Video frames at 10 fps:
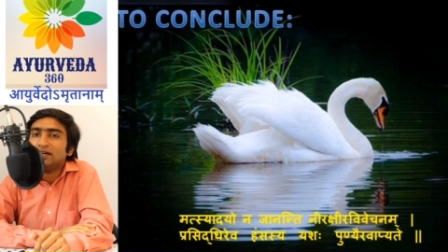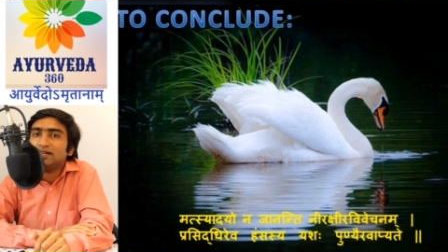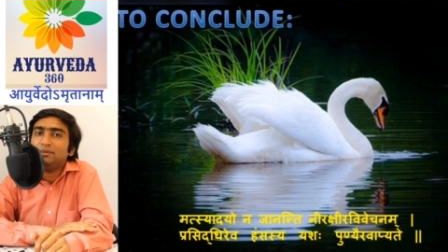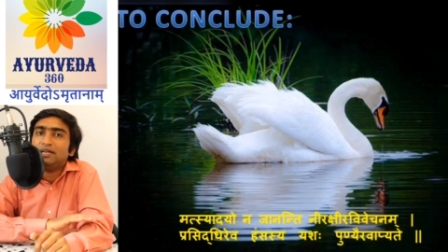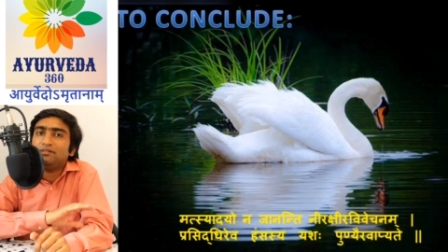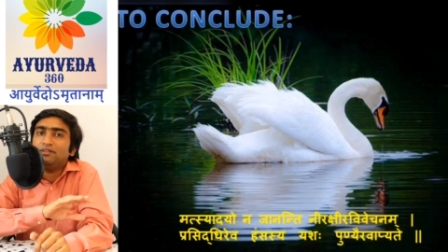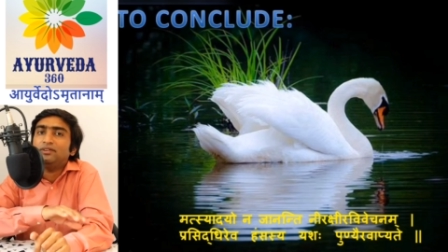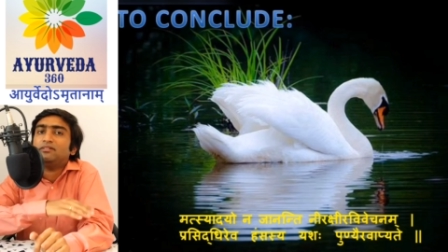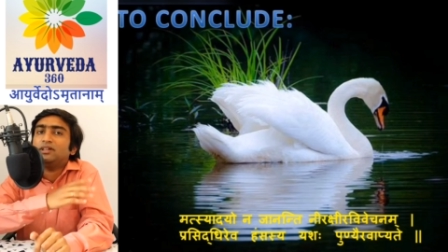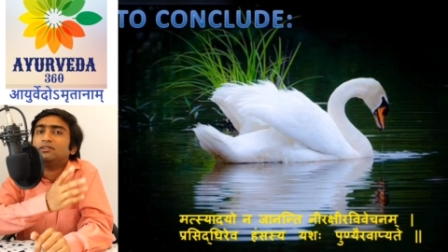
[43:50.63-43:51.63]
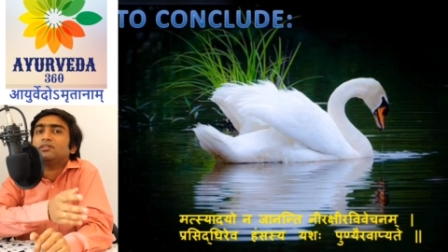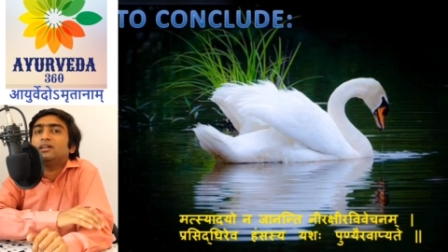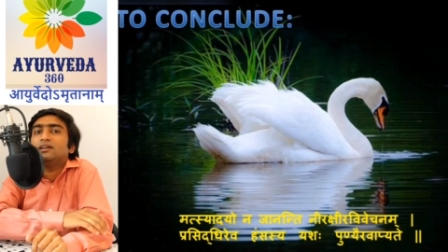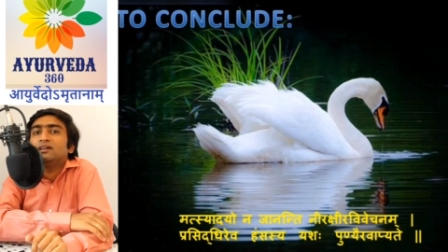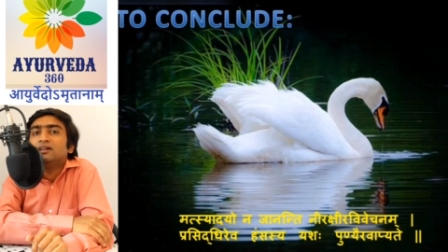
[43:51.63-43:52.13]
Ultimately, when we, whenever
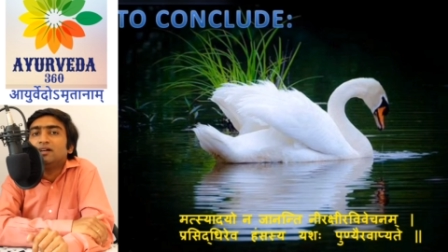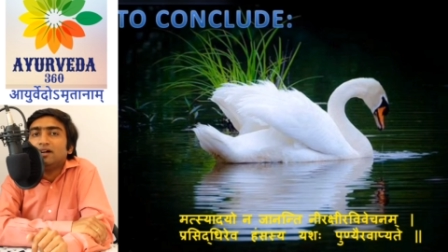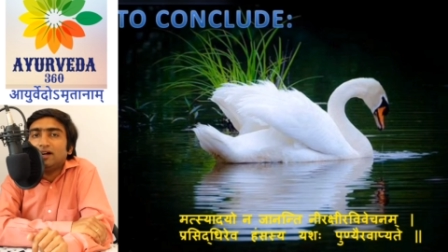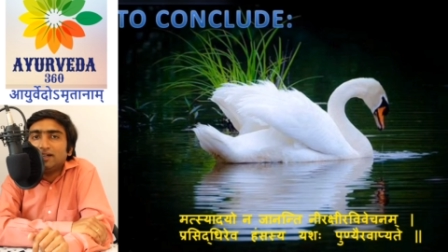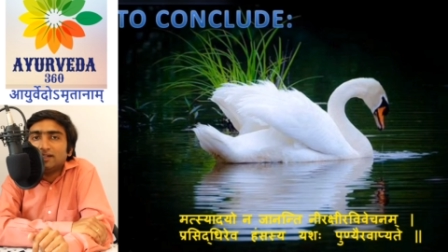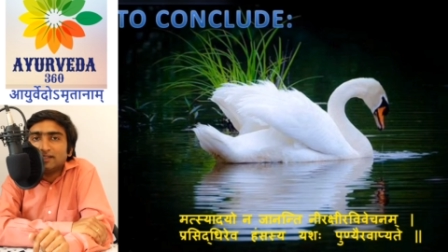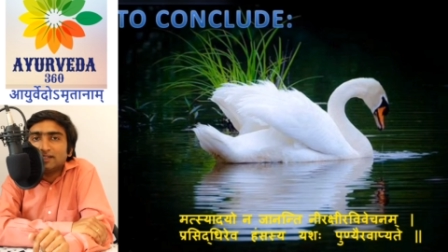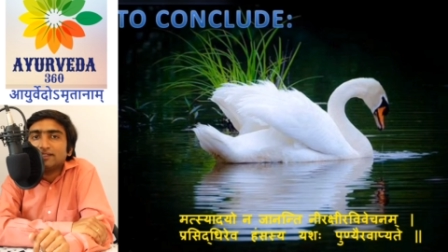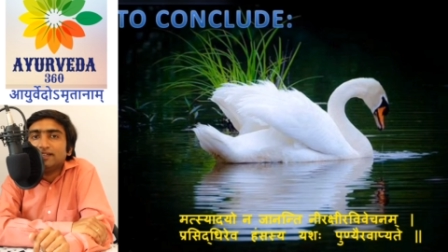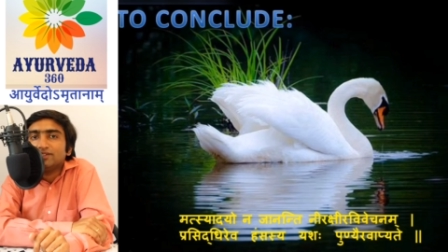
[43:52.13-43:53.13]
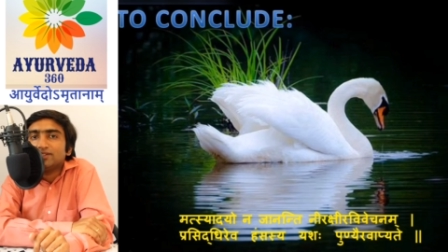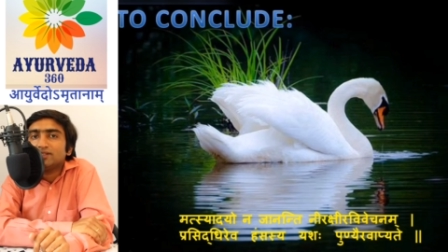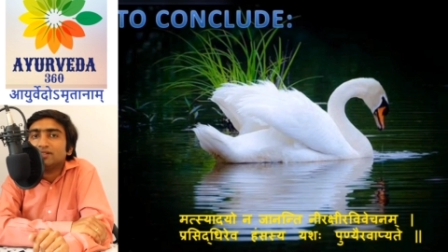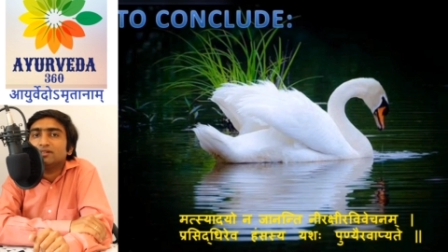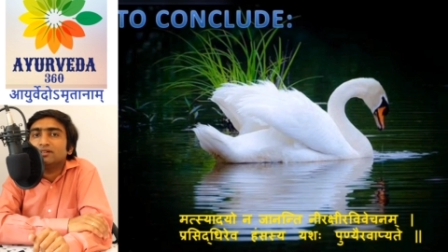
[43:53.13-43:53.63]
we read other
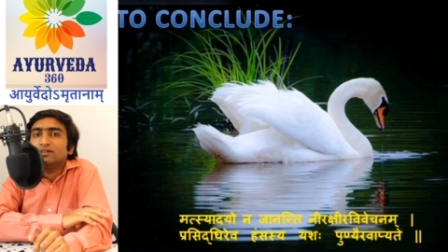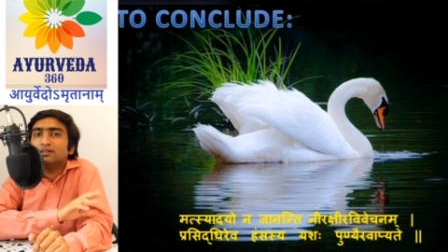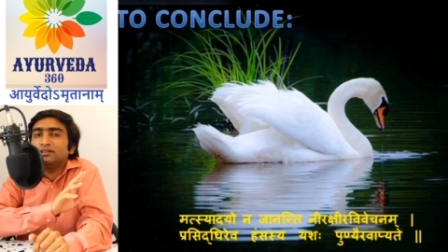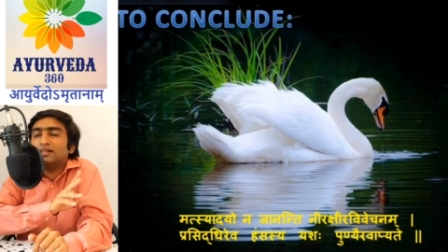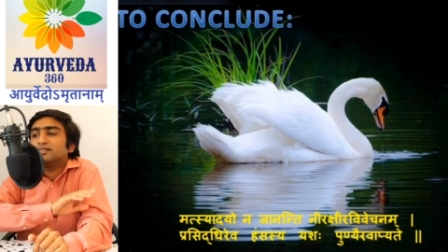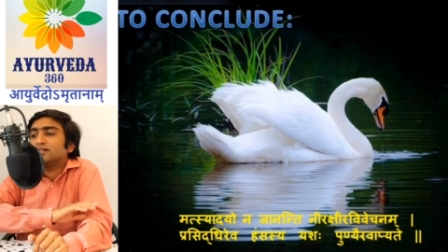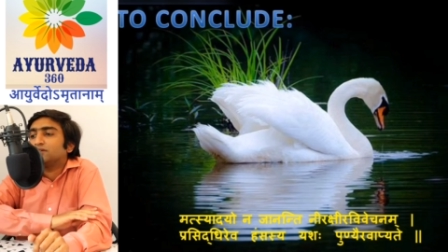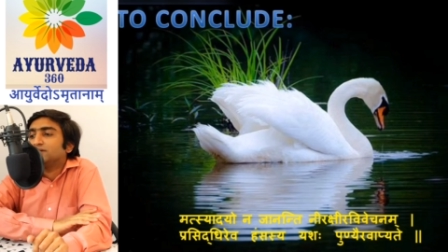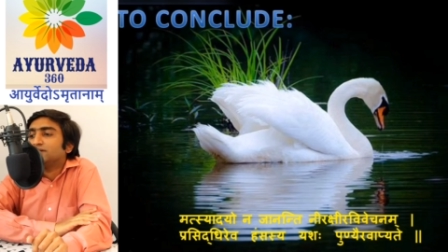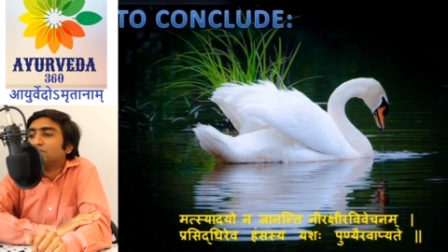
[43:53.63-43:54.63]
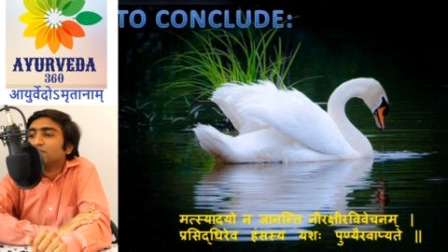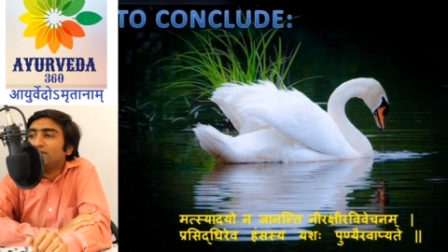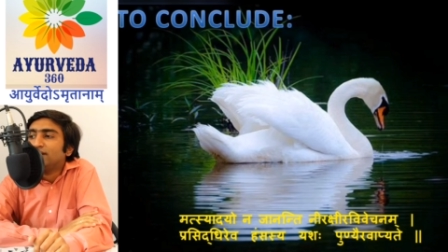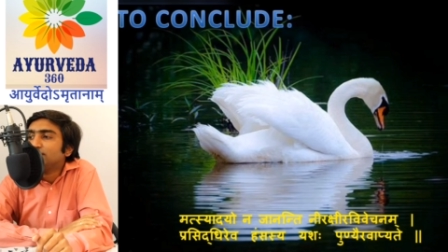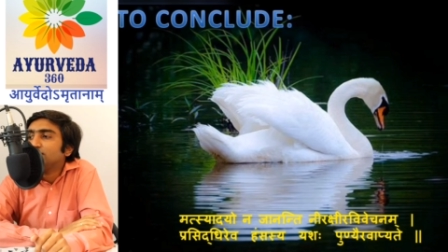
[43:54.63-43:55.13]
sciences, there is a concept
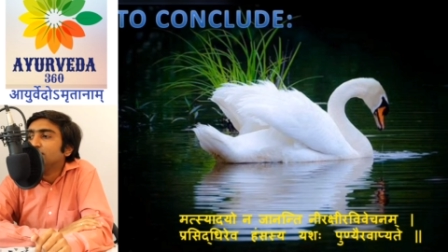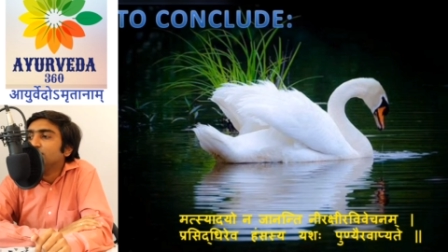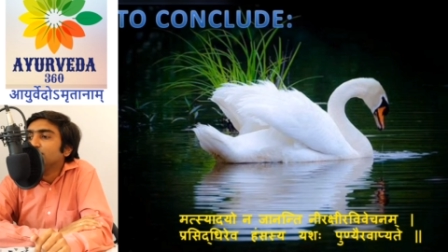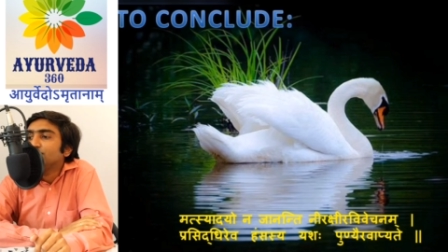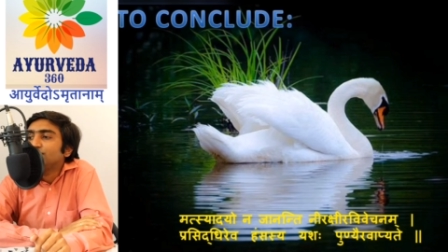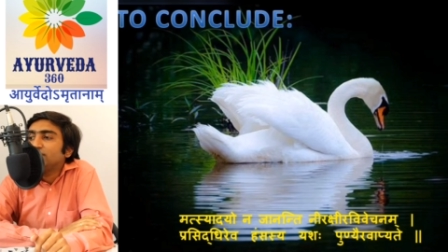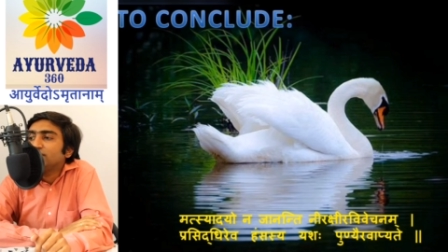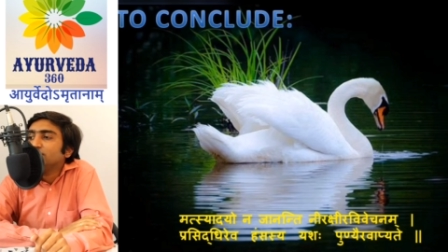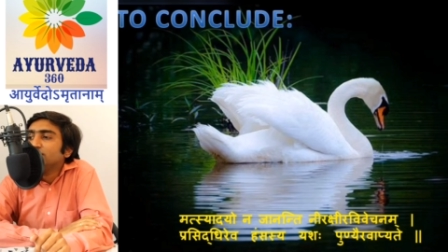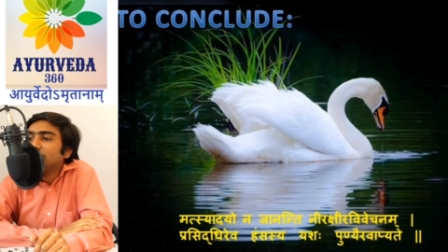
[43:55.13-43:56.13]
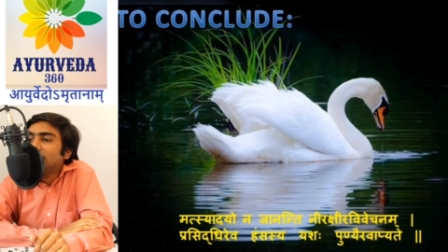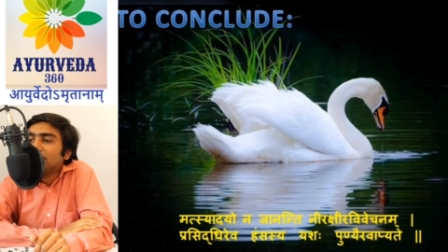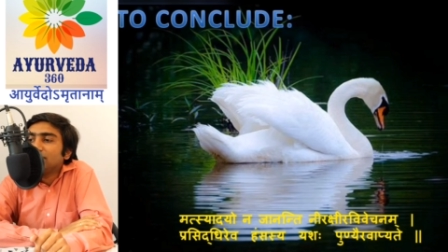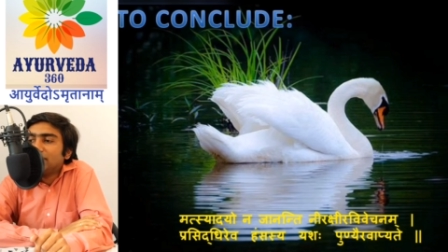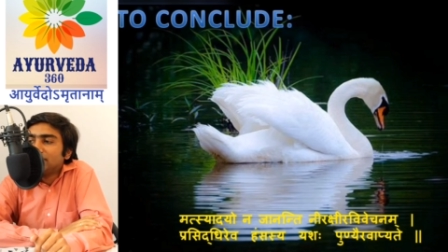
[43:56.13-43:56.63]
called as Shira
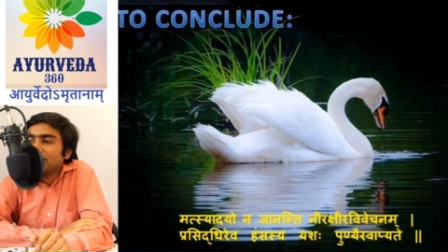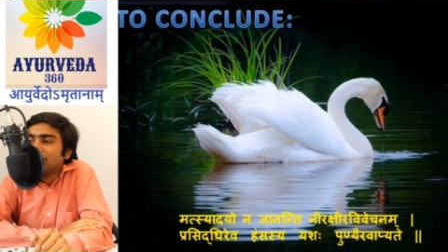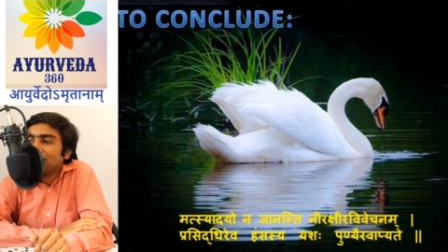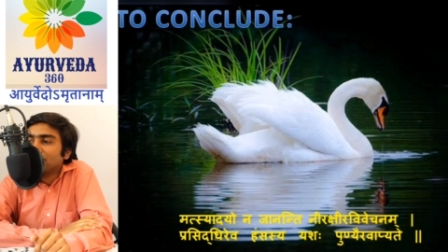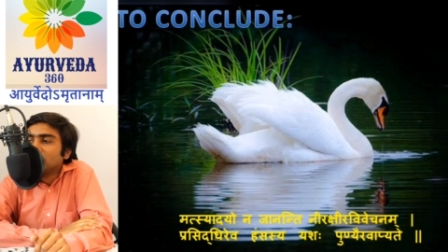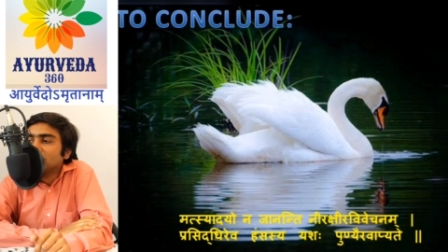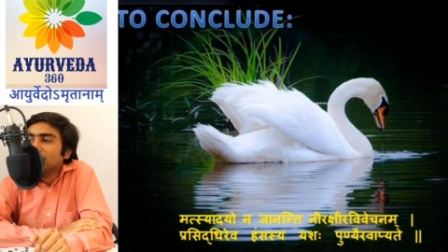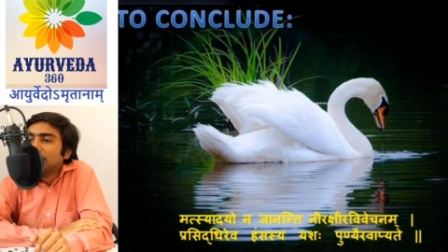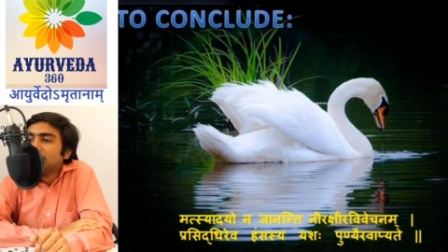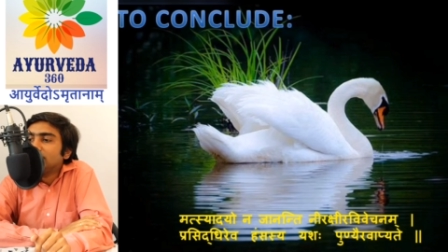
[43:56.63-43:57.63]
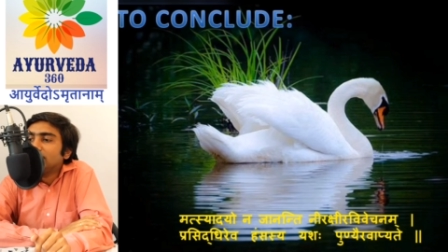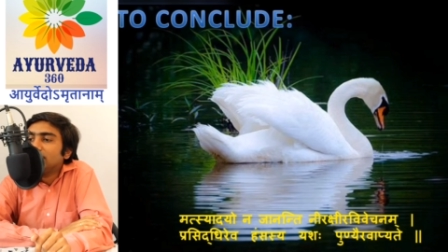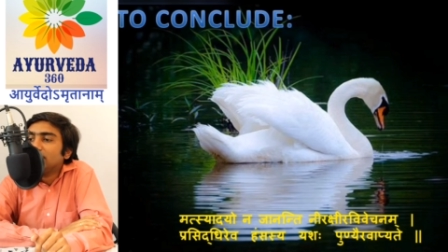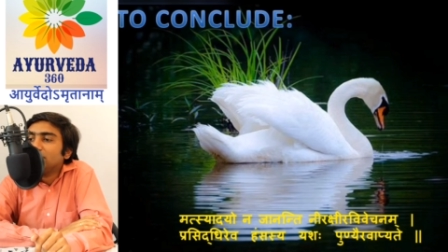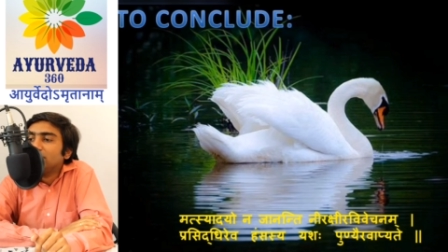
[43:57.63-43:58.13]
Nira so you can see
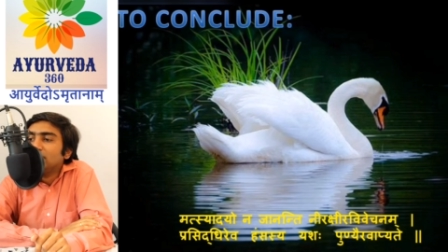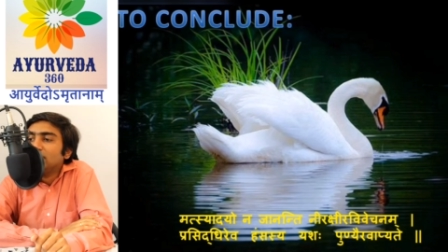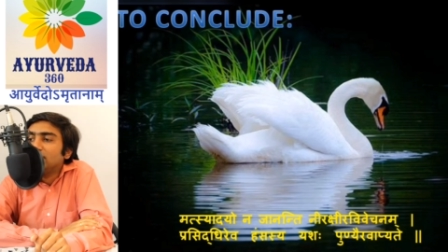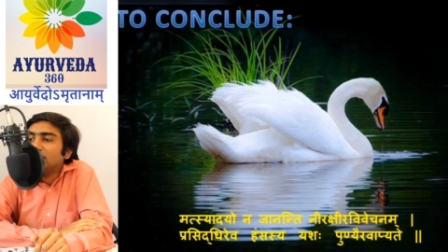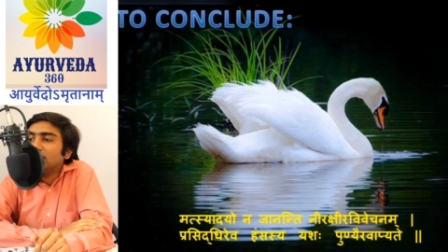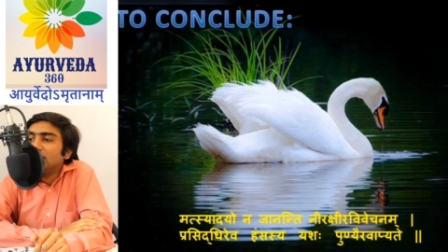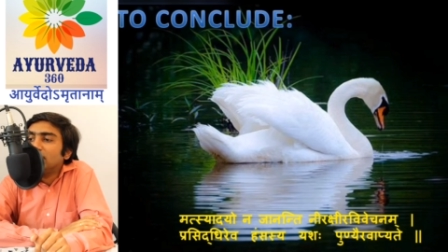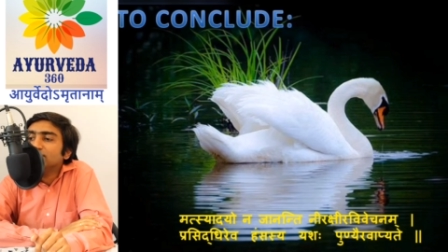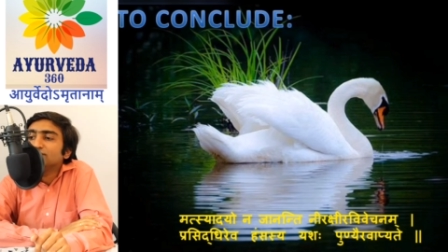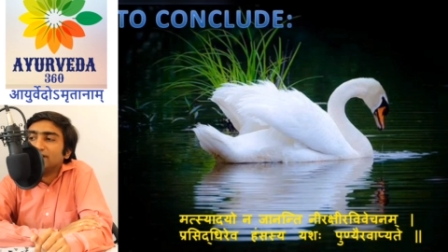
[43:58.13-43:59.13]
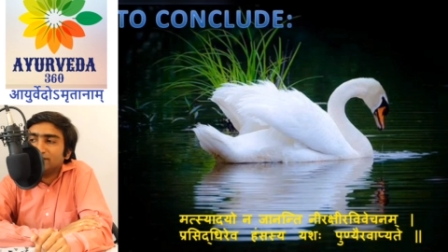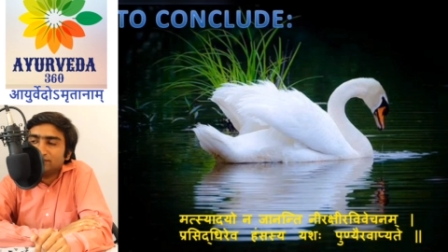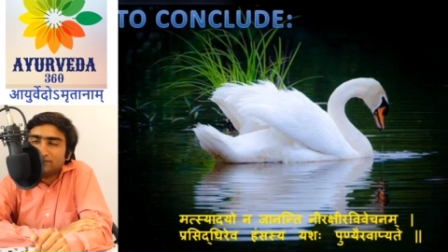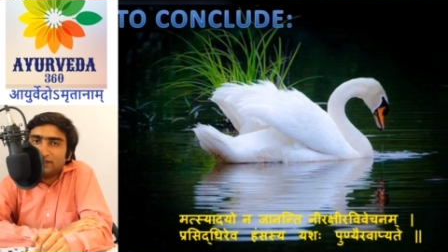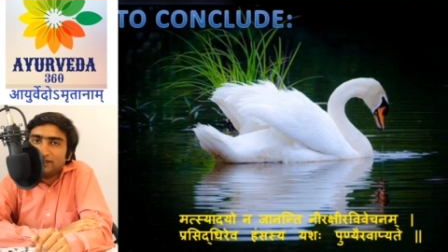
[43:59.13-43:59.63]
here, uh, Hansa,
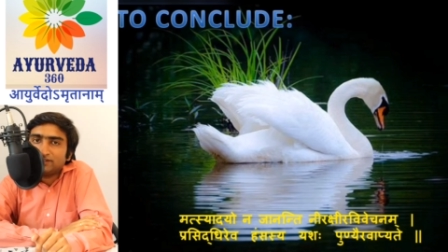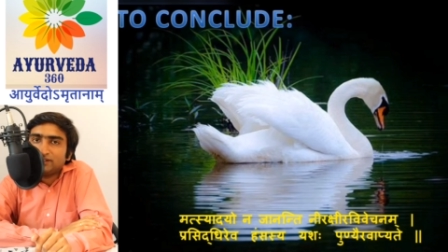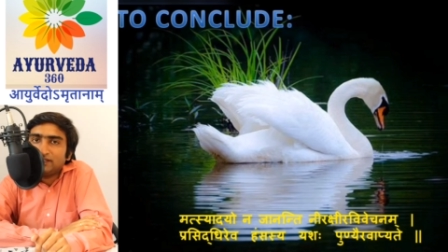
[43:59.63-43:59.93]
that is